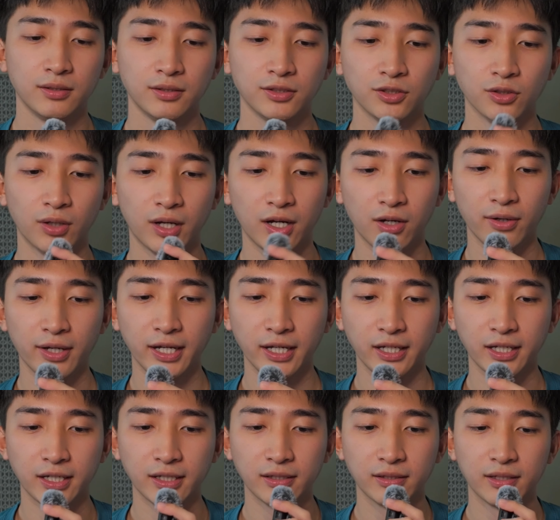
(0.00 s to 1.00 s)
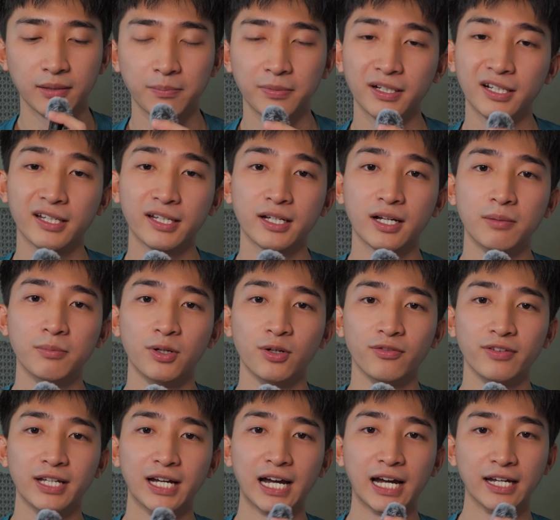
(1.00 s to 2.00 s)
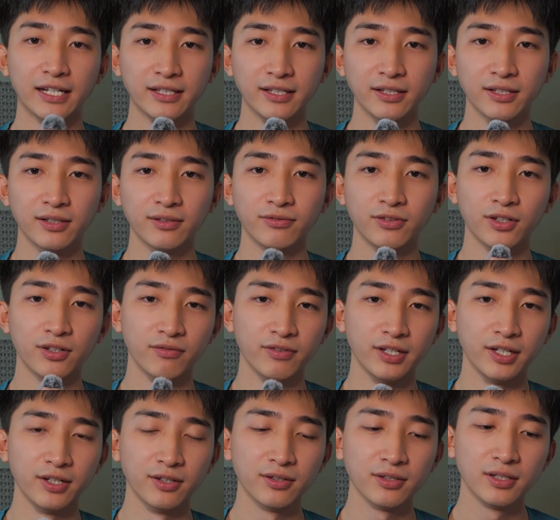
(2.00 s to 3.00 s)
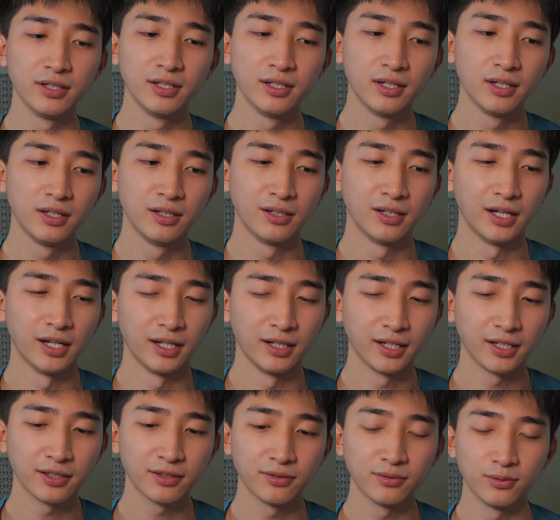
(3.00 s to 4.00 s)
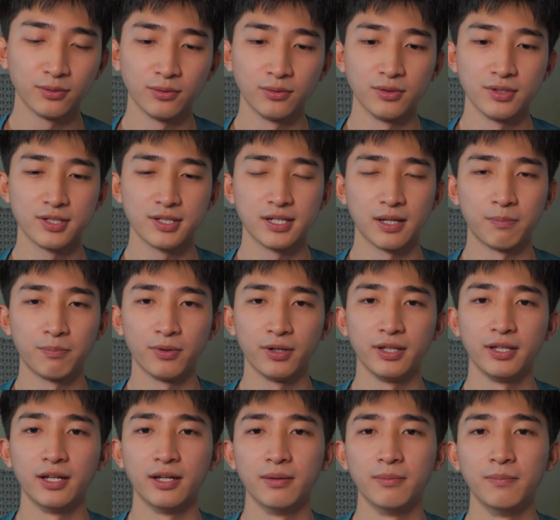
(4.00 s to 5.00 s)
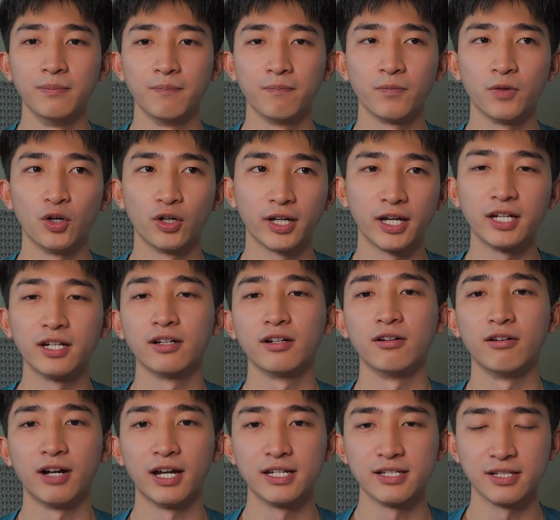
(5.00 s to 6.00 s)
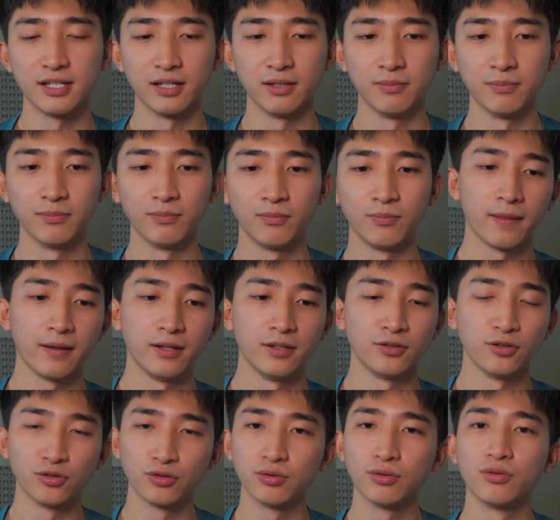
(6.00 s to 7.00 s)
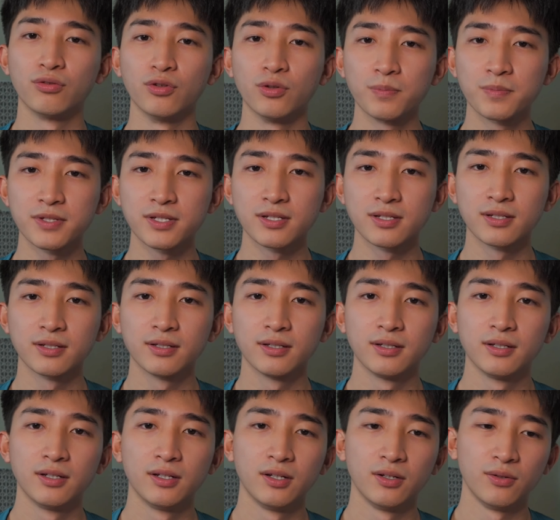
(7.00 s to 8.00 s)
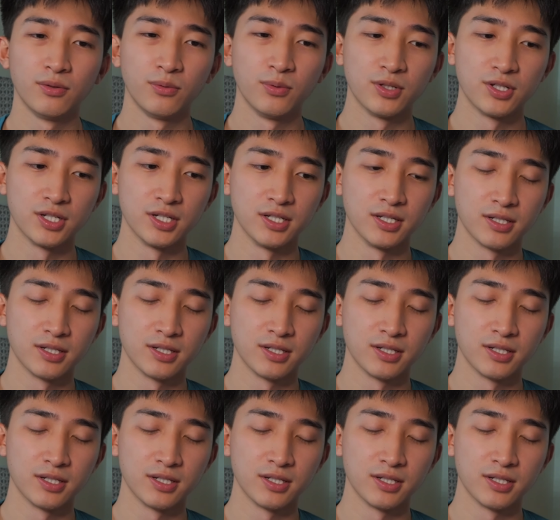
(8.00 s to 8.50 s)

So how I typically come up with the idea for the video, I like to separate them or categorize them into two groups, which